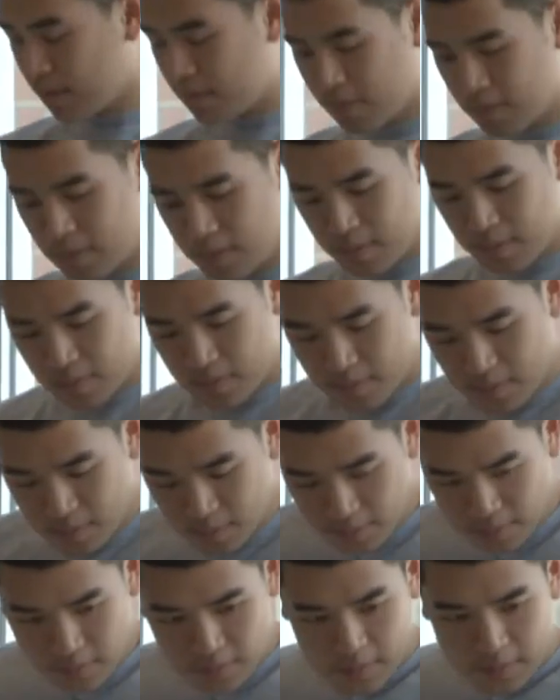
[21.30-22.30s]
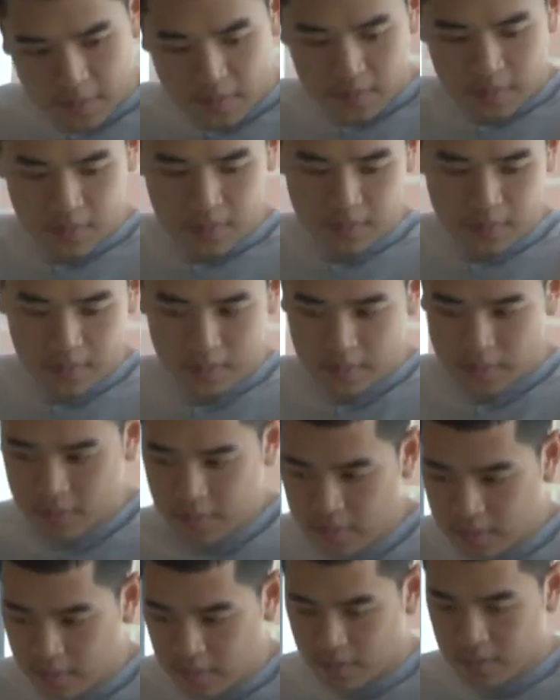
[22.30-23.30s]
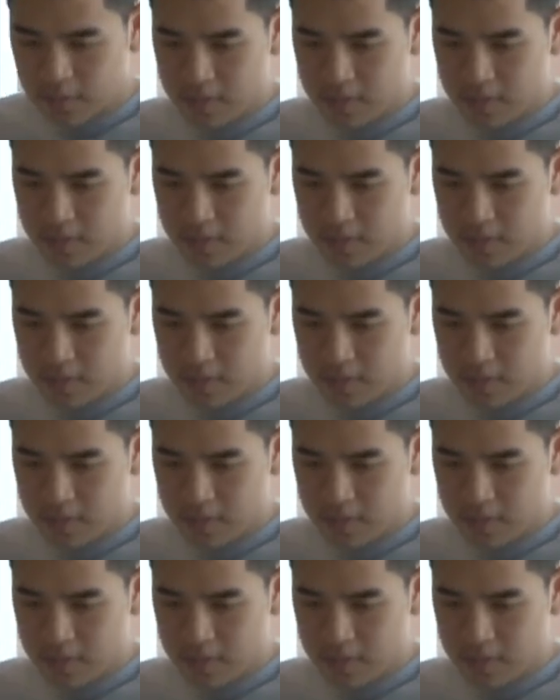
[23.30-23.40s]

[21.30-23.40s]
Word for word: problems related or associated with